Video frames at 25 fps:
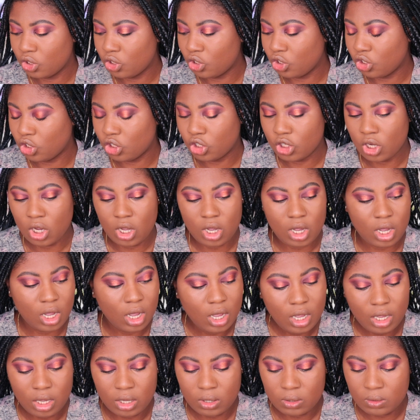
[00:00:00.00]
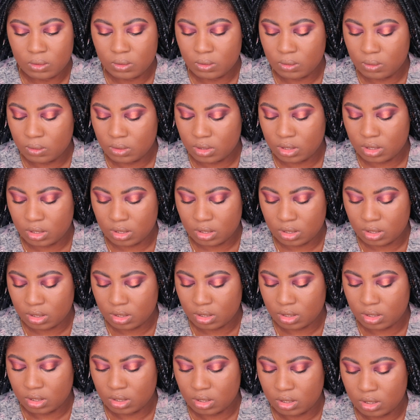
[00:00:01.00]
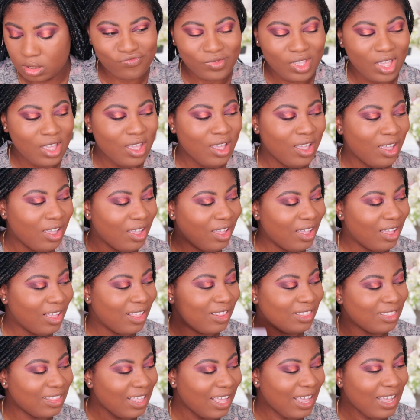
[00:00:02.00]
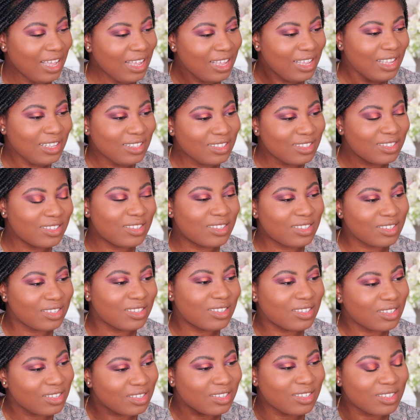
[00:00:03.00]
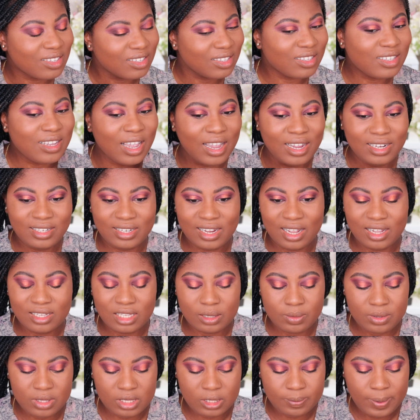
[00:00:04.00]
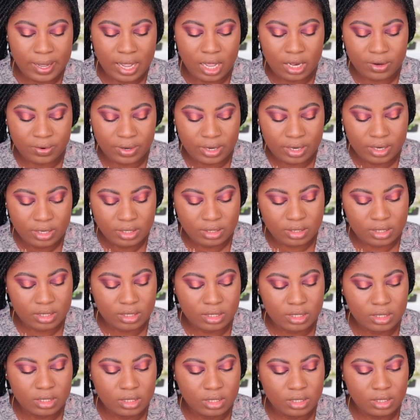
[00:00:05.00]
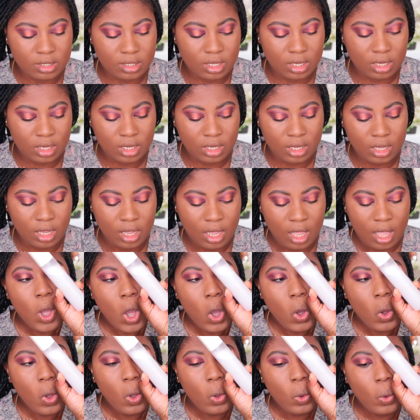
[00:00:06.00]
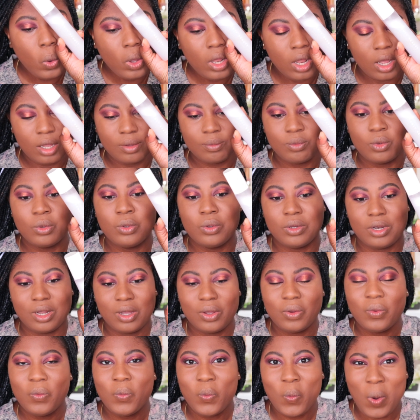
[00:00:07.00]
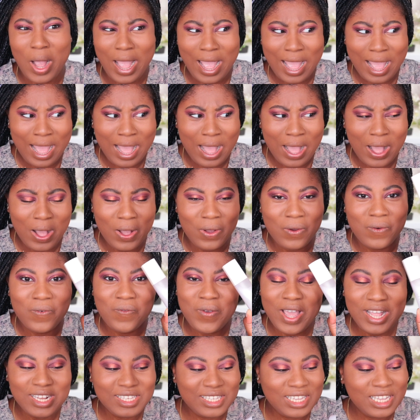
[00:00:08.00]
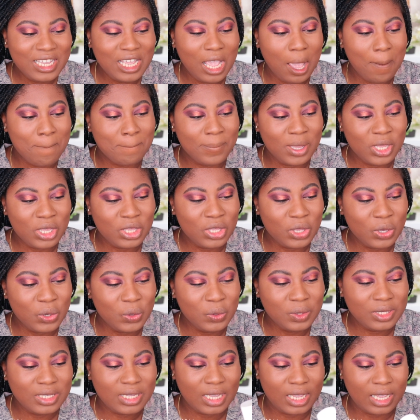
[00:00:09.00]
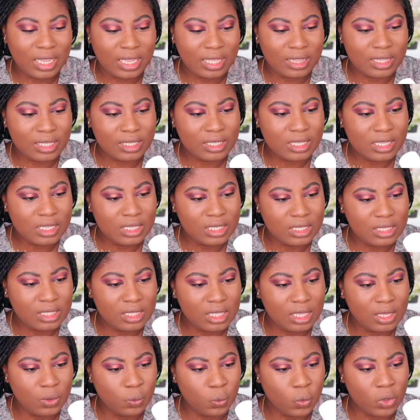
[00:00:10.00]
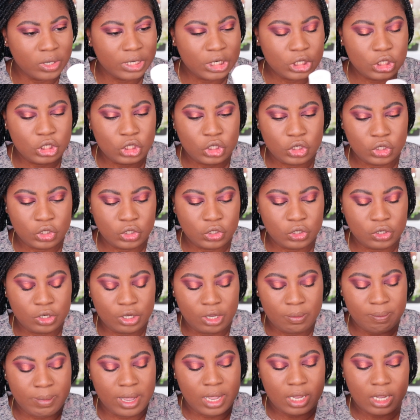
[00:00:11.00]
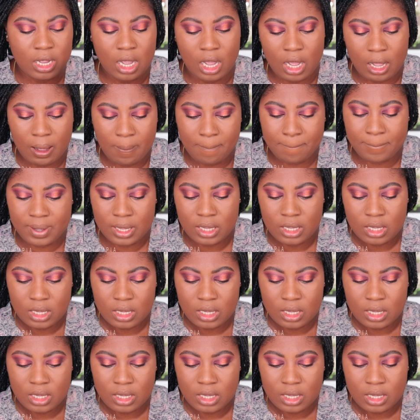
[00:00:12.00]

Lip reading: Child. Let's take down some of this powderiness. This is the, hold up. Wow, Fenty Beauty. This is the What It Do makeup